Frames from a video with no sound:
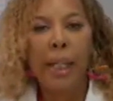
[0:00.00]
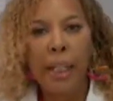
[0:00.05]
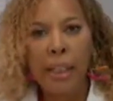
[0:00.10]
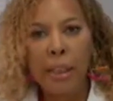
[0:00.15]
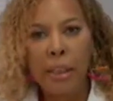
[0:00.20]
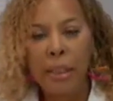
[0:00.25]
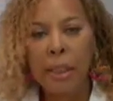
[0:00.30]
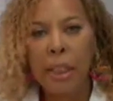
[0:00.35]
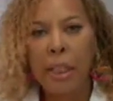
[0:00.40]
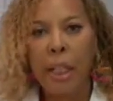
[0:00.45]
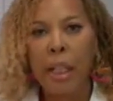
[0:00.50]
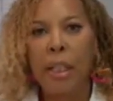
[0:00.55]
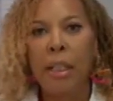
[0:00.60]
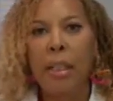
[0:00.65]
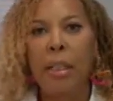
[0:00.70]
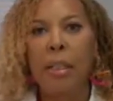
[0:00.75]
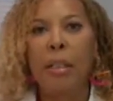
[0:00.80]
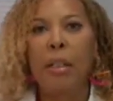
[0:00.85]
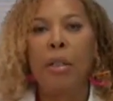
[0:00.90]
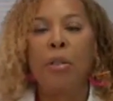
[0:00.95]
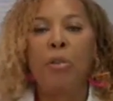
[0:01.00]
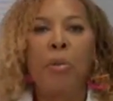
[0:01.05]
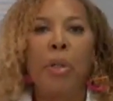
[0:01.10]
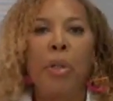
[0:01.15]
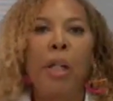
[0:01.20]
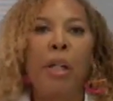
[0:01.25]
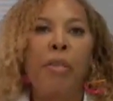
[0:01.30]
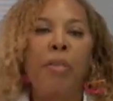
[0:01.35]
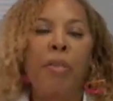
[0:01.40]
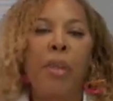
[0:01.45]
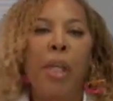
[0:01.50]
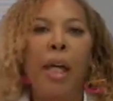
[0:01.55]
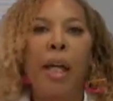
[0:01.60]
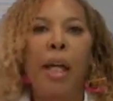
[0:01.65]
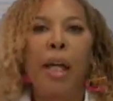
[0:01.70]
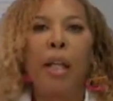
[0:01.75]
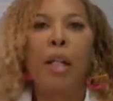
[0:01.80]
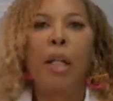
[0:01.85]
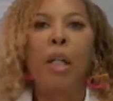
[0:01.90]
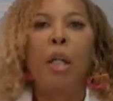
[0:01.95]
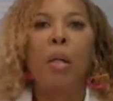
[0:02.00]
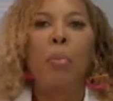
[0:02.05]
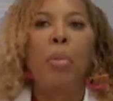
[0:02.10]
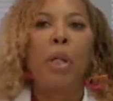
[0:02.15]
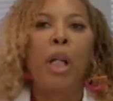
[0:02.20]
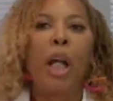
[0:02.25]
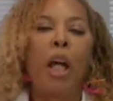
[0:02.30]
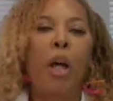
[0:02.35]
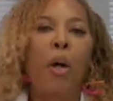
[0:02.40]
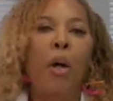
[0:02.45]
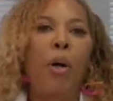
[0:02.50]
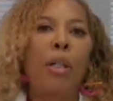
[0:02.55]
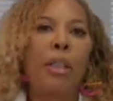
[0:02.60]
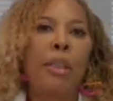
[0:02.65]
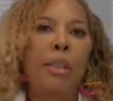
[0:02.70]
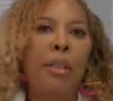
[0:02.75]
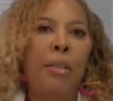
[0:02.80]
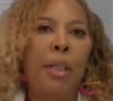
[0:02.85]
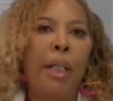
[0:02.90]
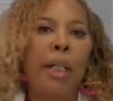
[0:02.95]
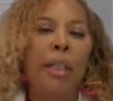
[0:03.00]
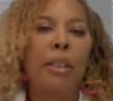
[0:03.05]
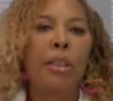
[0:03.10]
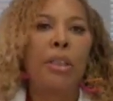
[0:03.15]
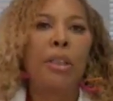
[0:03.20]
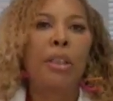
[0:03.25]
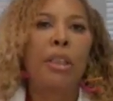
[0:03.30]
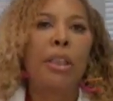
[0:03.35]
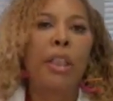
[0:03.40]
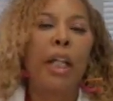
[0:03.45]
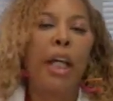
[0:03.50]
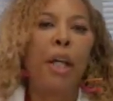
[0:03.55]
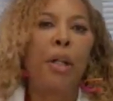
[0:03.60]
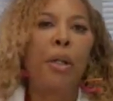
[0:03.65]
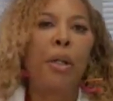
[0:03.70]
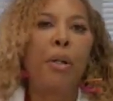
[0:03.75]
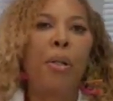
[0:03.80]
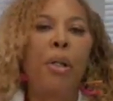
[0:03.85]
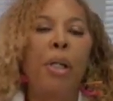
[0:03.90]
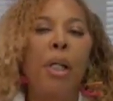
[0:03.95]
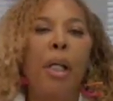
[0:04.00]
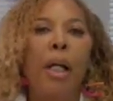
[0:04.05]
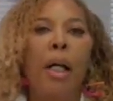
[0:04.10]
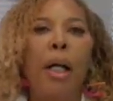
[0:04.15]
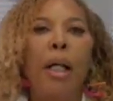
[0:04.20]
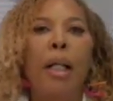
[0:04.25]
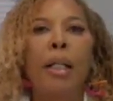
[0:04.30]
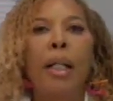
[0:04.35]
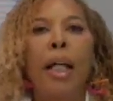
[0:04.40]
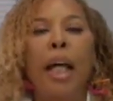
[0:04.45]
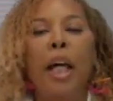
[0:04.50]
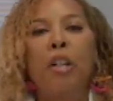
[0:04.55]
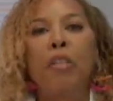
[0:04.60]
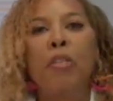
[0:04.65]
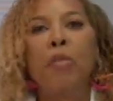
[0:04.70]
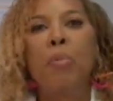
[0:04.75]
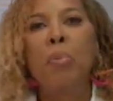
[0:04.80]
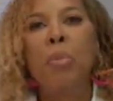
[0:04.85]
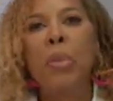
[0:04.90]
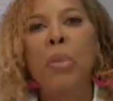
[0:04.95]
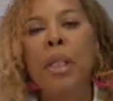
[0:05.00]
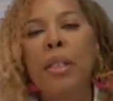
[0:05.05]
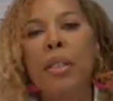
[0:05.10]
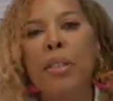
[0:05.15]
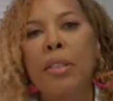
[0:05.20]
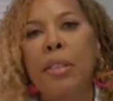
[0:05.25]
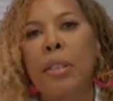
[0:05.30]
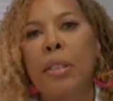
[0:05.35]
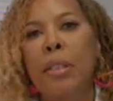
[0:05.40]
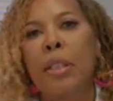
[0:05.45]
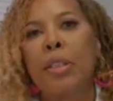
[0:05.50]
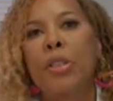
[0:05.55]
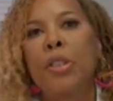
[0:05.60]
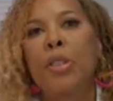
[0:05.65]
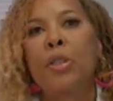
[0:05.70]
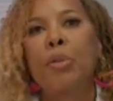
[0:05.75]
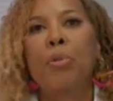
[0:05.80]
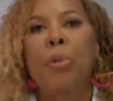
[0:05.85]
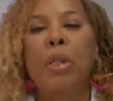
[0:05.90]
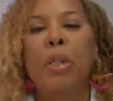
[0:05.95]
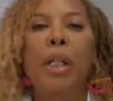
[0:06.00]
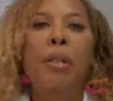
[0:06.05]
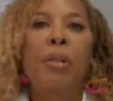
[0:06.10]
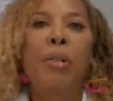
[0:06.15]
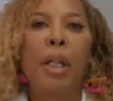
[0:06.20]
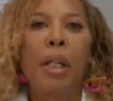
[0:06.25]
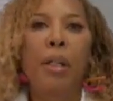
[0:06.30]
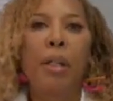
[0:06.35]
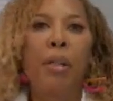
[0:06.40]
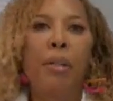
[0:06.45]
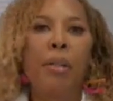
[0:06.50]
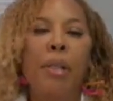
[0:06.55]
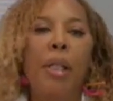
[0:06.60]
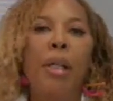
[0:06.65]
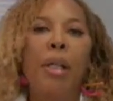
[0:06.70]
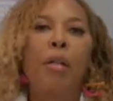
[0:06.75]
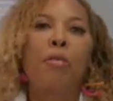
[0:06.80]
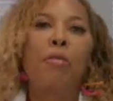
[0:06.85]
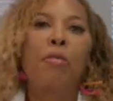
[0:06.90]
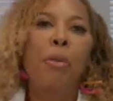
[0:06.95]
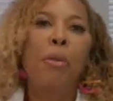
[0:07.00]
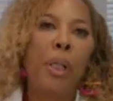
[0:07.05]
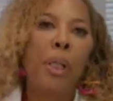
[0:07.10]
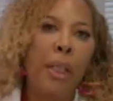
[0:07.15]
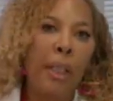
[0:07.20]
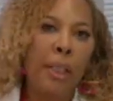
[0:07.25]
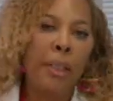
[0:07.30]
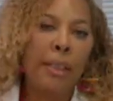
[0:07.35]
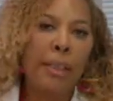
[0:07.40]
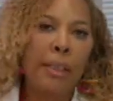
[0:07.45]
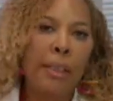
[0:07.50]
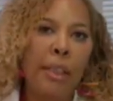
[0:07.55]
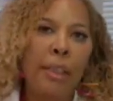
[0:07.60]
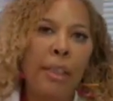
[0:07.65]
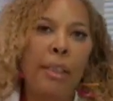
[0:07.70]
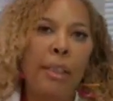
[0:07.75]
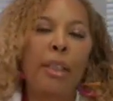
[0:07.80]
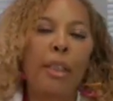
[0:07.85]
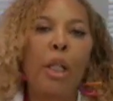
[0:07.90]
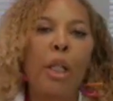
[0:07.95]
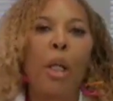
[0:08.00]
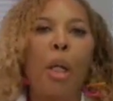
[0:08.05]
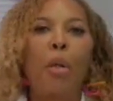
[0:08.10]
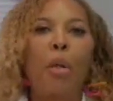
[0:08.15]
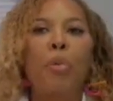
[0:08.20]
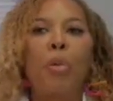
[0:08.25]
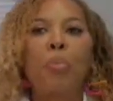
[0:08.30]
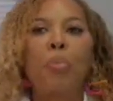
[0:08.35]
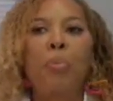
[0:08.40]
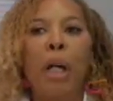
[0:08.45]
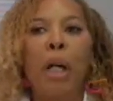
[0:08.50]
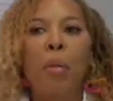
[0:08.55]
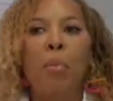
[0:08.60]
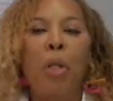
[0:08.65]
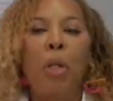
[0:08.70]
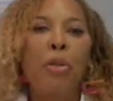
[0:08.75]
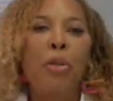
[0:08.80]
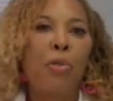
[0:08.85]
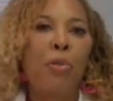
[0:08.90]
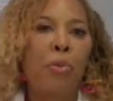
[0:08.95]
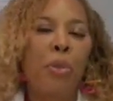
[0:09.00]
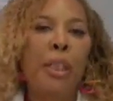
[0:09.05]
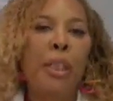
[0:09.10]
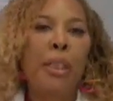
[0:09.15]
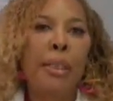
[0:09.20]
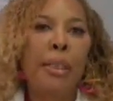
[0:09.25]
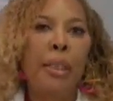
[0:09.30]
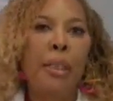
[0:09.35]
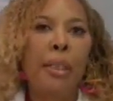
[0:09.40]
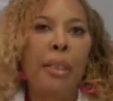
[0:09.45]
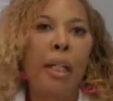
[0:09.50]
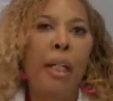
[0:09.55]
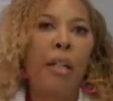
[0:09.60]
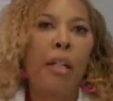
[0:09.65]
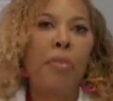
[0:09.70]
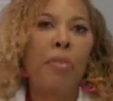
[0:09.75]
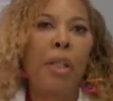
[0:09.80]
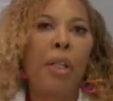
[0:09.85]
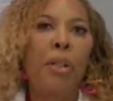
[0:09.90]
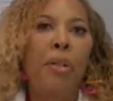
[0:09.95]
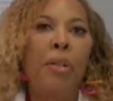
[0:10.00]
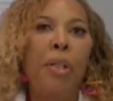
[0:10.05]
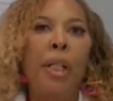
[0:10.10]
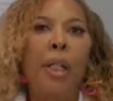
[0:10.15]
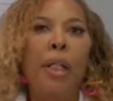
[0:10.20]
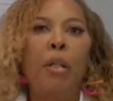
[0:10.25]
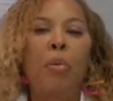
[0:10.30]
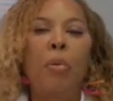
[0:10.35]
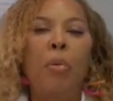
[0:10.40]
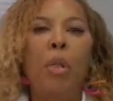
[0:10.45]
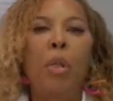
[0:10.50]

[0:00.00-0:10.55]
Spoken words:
educated around that. But I also like to shatter a lot of myths that surround health. For instance, my most recent live internet